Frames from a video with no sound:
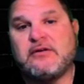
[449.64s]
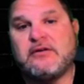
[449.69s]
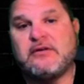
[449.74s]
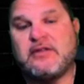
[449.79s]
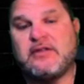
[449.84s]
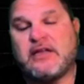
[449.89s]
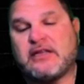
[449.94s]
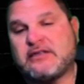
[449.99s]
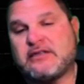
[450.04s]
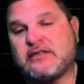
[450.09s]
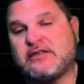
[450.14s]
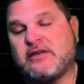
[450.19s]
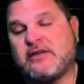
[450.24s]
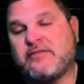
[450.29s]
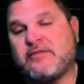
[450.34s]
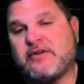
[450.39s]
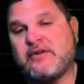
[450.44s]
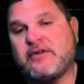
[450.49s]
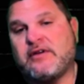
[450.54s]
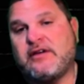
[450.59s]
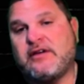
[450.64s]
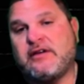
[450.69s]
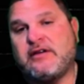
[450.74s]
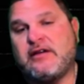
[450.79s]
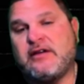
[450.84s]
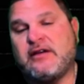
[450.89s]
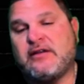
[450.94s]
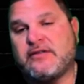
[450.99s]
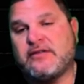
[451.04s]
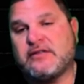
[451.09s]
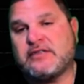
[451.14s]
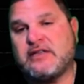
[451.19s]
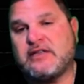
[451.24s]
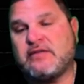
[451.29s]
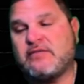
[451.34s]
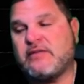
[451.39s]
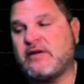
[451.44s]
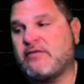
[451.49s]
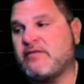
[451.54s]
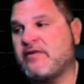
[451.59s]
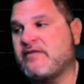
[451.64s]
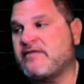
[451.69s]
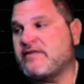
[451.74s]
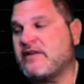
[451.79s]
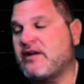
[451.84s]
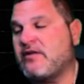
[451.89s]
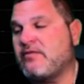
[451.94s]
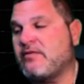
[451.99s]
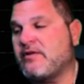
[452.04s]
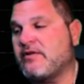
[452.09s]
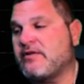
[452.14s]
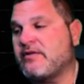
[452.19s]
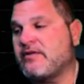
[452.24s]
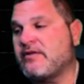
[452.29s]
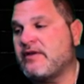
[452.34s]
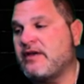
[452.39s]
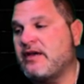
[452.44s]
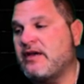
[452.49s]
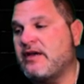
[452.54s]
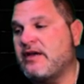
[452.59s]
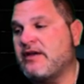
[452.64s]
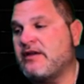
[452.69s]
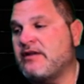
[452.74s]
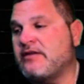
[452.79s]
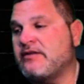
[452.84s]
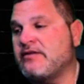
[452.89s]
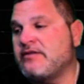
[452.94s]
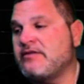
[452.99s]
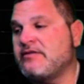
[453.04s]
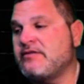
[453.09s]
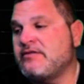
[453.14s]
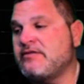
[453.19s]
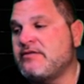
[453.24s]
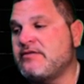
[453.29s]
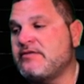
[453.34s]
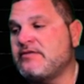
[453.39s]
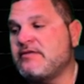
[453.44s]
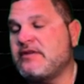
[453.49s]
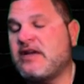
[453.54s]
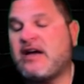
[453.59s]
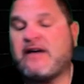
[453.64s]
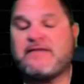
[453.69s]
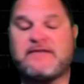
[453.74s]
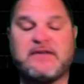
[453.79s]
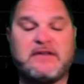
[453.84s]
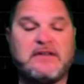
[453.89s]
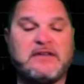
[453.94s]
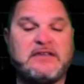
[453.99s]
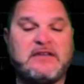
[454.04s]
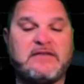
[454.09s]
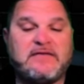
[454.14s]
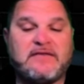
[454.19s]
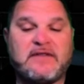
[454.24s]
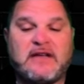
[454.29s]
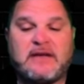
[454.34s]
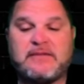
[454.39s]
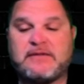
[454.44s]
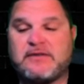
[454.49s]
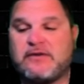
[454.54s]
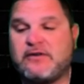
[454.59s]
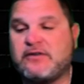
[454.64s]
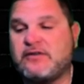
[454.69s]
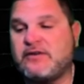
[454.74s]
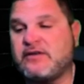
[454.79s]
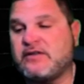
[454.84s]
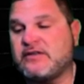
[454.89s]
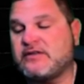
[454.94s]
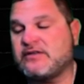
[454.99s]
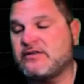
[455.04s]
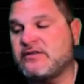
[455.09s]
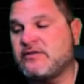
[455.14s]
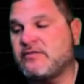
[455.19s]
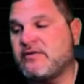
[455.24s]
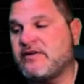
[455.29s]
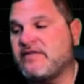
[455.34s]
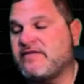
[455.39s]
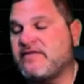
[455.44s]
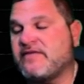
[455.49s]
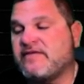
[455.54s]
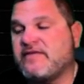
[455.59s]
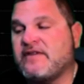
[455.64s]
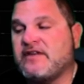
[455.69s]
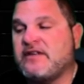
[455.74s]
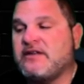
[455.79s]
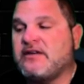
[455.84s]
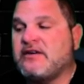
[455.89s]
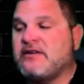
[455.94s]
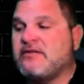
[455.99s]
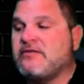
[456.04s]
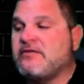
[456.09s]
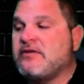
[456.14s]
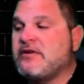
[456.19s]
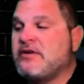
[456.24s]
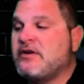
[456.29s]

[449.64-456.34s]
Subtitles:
That's the type of illness that my wife dealt with. And after the deep flap surgery, this is 2015 now.